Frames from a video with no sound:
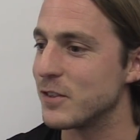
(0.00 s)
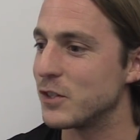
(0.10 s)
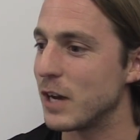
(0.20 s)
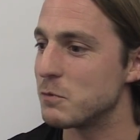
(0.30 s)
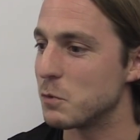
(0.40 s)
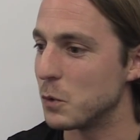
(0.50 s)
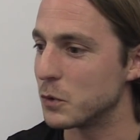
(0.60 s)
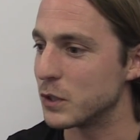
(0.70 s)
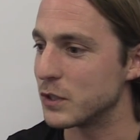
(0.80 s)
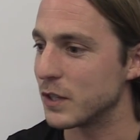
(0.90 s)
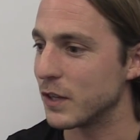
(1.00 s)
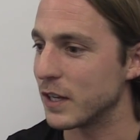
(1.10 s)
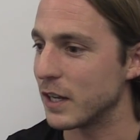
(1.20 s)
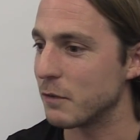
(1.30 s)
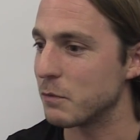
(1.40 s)
James Waters, I
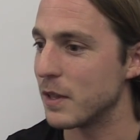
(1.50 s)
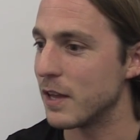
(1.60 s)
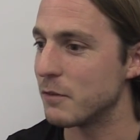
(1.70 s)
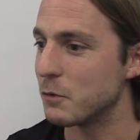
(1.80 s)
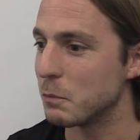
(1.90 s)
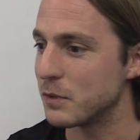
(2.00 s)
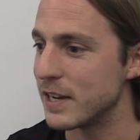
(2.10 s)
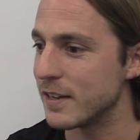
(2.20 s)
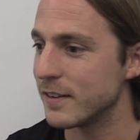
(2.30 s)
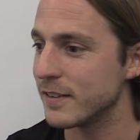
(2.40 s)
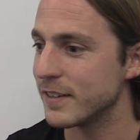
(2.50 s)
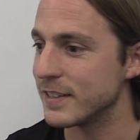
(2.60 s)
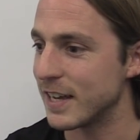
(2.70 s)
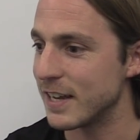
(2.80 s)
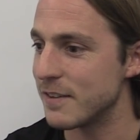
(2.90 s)
think it'd have to be in there. Rob Deeder,
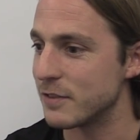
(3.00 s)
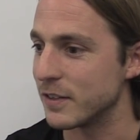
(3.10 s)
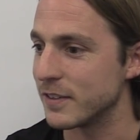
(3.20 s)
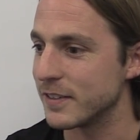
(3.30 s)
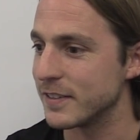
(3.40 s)
is that 11?